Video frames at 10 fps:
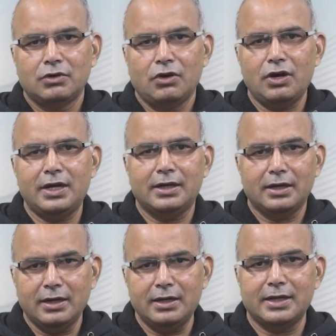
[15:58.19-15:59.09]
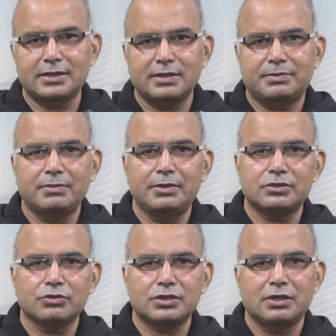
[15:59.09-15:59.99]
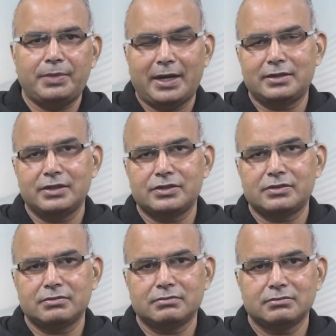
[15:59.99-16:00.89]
or an unacceptable social practice